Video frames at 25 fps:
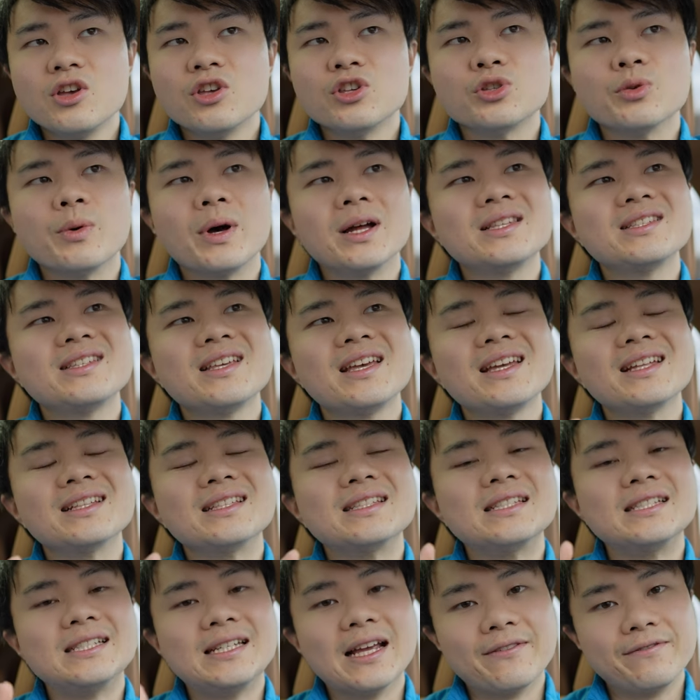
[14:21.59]
So I'd say
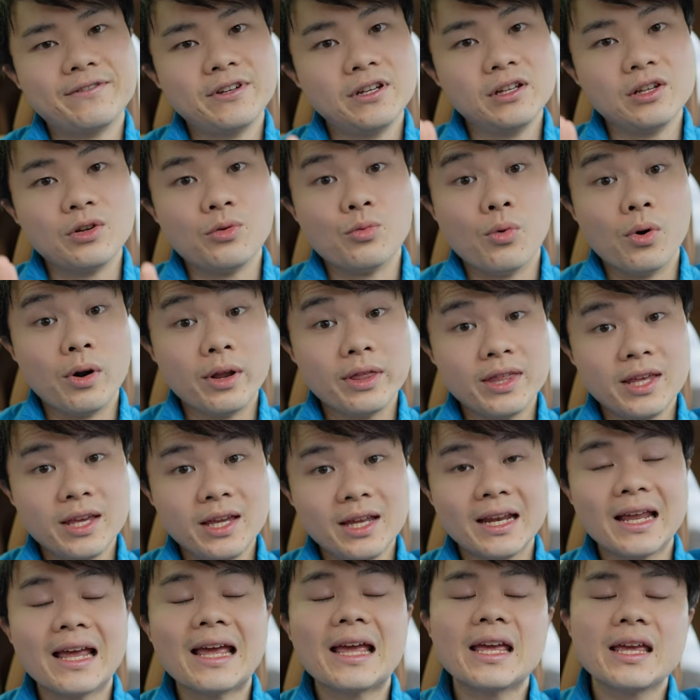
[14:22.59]
it's definitely worth
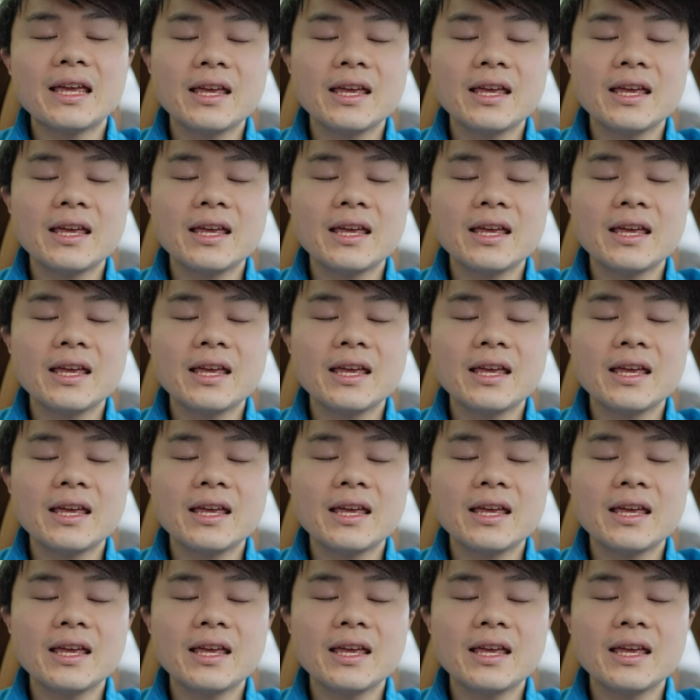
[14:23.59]
it